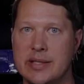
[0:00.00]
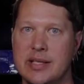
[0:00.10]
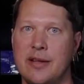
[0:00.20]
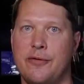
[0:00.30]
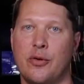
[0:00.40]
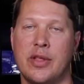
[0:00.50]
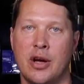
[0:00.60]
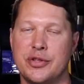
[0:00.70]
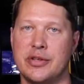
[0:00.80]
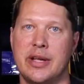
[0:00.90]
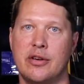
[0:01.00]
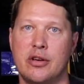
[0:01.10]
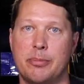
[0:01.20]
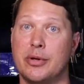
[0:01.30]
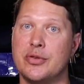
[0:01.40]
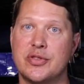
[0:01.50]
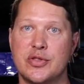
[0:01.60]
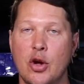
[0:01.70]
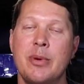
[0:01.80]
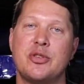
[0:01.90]
easy for the alternator to produce
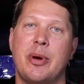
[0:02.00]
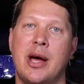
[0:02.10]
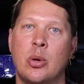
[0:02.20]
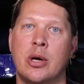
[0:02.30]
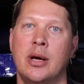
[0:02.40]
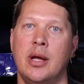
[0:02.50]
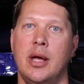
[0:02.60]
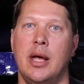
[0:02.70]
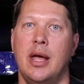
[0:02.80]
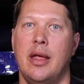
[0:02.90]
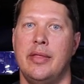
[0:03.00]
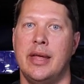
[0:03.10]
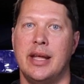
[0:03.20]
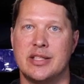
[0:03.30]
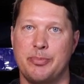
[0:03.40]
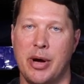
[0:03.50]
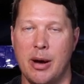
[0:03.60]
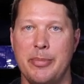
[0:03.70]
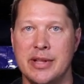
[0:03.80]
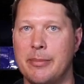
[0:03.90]
so much power that it's
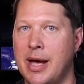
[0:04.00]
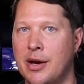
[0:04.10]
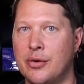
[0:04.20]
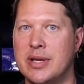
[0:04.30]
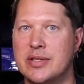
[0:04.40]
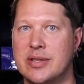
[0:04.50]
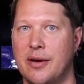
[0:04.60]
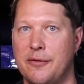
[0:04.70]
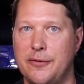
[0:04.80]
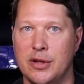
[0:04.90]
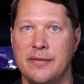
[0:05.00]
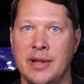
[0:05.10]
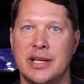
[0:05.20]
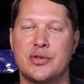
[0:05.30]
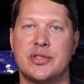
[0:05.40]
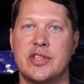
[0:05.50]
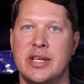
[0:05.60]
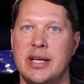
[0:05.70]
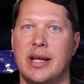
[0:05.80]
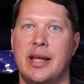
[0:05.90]
pumping the batteries full of
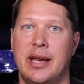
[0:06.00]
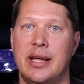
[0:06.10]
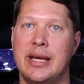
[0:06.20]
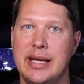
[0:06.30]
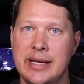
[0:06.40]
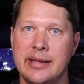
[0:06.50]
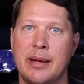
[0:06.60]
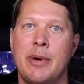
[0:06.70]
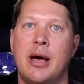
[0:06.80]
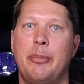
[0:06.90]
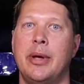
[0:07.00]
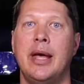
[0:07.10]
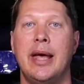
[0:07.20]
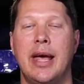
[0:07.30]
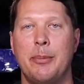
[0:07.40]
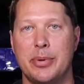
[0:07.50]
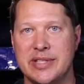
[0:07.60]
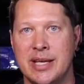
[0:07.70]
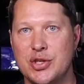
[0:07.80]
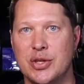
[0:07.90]
electricity and heating them up and
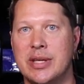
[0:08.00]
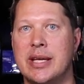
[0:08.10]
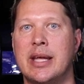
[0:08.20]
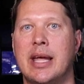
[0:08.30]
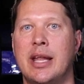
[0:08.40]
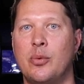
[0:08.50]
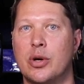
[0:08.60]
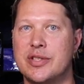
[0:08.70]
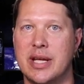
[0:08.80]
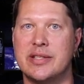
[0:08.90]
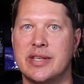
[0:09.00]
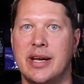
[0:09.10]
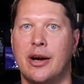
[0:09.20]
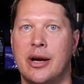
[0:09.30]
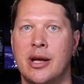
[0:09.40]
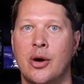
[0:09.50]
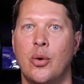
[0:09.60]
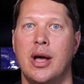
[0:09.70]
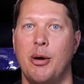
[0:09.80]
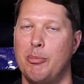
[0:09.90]
potentially, in the worst case
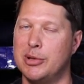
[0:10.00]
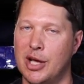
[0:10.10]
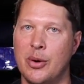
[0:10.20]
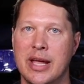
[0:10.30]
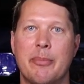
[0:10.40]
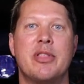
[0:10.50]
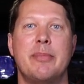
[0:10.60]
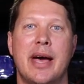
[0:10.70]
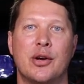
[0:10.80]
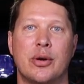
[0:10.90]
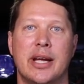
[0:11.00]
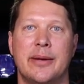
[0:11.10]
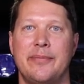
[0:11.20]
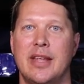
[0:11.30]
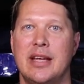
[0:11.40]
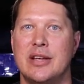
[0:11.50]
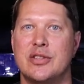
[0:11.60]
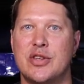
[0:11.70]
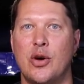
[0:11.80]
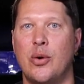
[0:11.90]
scenario, blowing up the battery.
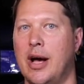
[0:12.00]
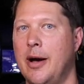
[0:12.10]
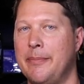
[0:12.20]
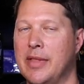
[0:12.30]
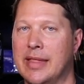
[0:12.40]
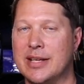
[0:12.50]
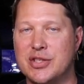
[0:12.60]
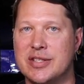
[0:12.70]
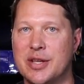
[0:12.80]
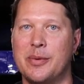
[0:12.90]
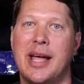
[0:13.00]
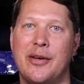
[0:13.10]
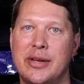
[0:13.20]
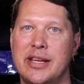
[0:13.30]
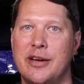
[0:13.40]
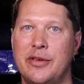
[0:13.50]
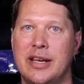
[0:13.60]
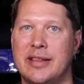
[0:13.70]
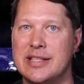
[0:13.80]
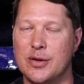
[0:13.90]
So um, that's just the reality of
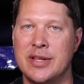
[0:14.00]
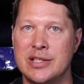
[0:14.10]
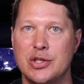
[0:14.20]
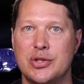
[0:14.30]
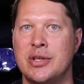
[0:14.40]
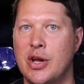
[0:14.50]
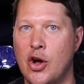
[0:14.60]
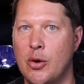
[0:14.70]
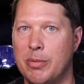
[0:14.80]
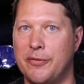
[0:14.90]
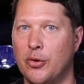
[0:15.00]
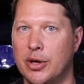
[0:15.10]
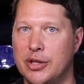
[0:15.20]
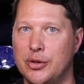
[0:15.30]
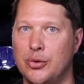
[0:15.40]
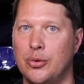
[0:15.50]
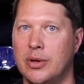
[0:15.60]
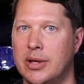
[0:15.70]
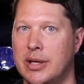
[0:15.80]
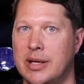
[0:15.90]
it. These are things you should know before
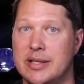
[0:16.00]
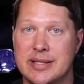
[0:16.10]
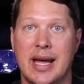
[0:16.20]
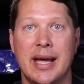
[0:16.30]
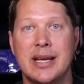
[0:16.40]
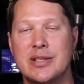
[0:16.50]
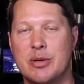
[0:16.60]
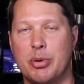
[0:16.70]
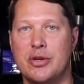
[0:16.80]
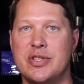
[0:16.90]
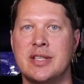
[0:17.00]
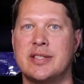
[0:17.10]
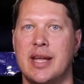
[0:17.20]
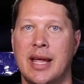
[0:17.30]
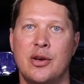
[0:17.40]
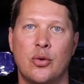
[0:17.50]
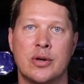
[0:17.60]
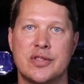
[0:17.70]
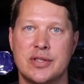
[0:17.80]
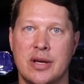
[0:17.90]
you decide to purchase and
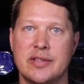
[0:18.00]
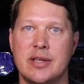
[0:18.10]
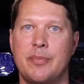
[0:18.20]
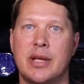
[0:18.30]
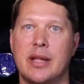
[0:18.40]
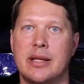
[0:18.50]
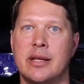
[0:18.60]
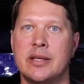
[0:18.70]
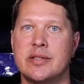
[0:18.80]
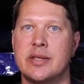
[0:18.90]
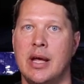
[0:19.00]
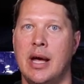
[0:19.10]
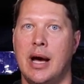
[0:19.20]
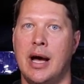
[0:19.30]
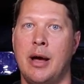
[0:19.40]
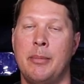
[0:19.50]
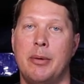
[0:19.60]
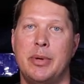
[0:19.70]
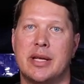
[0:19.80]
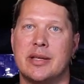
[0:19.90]
or install something like this um,
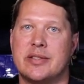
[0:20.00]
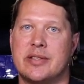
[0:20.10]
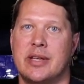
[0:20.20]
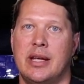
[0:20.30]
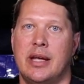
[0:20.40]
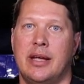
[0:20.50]
because